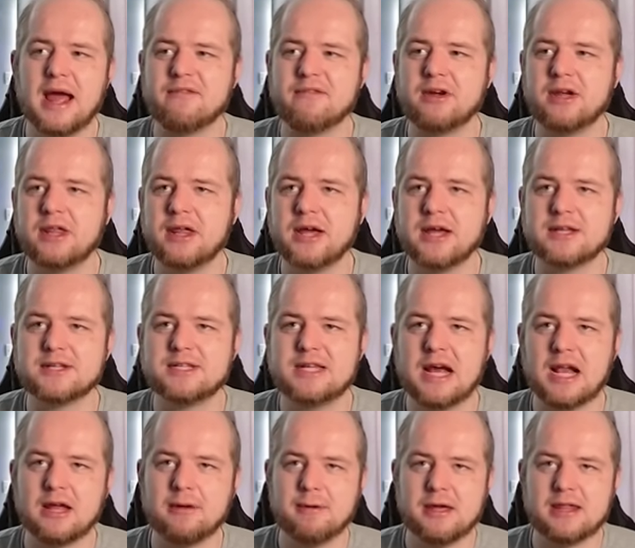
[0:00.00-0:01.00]
Everything is
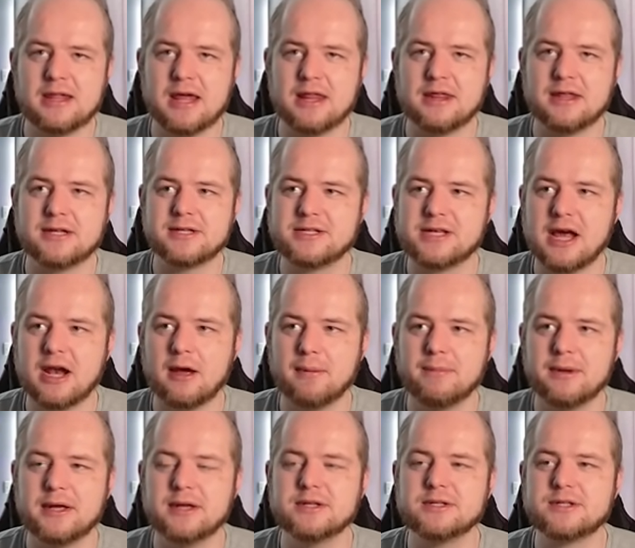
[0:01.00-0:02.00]
telling me that this
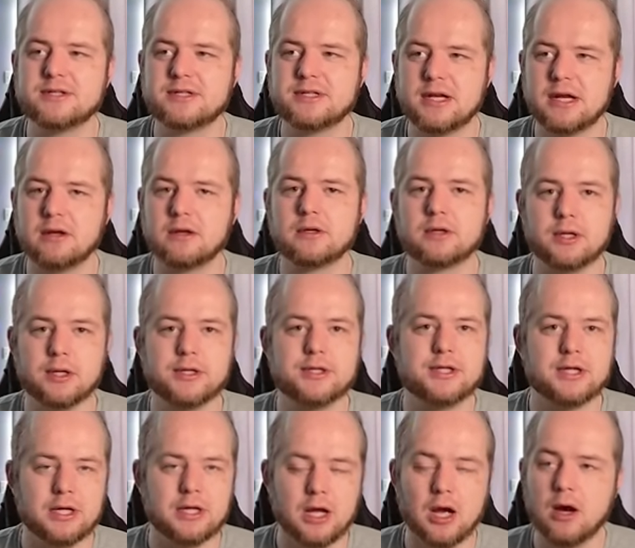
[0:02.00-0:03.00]
setup is still good
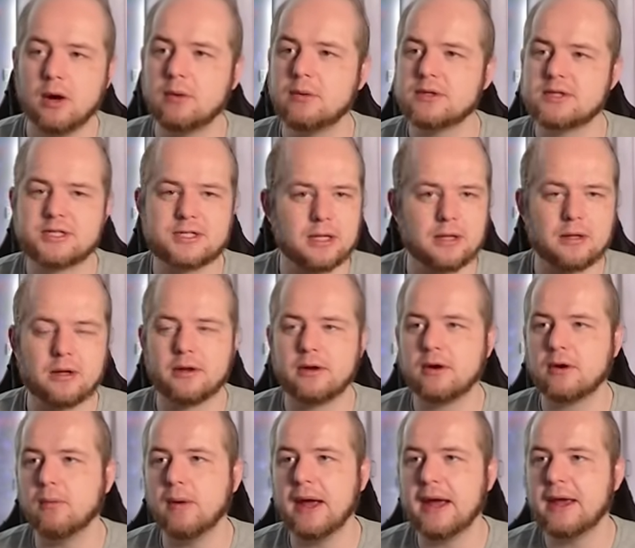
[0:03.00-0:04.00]
to go, still
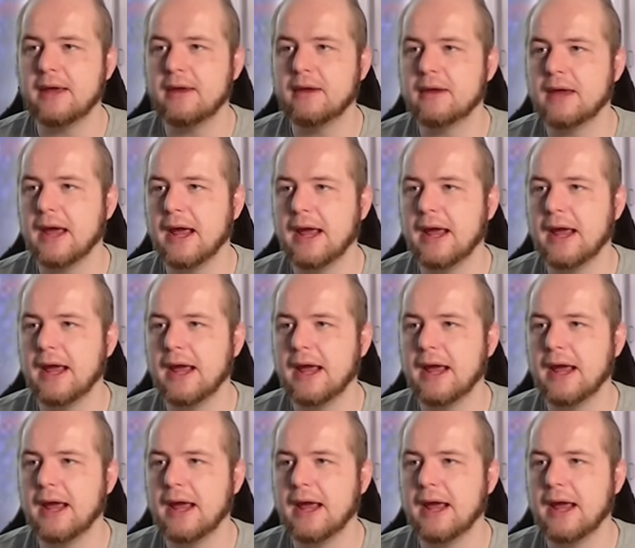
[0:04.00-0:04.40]
underway,